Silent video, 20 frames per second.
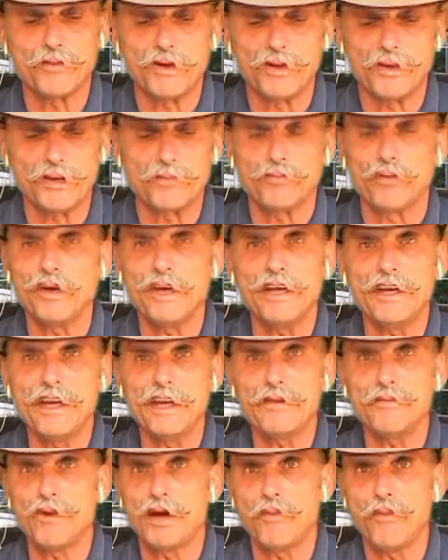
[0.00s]
Because it's pretty
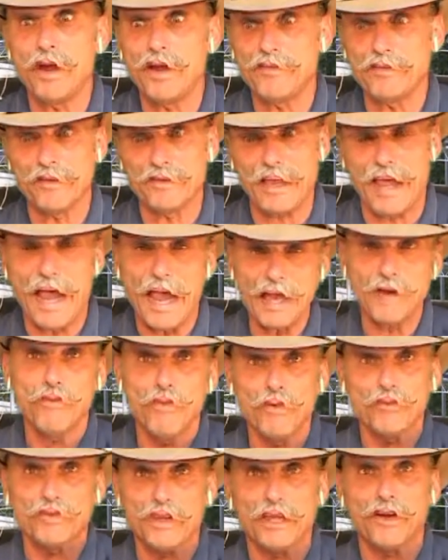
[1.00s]
neat. My wife says, I
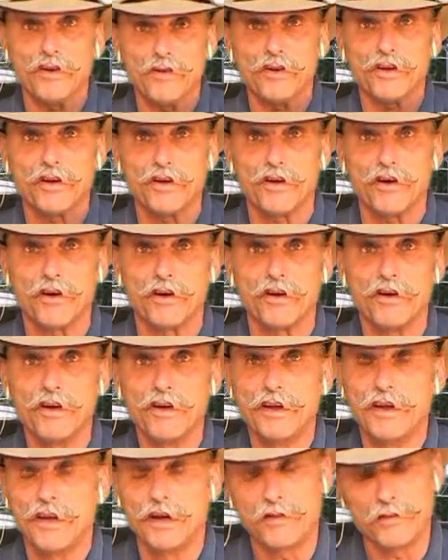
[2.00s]
want that on the car.
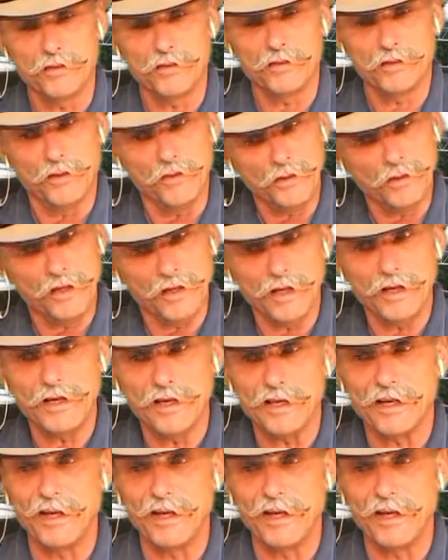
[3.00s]
And I'm going, okay.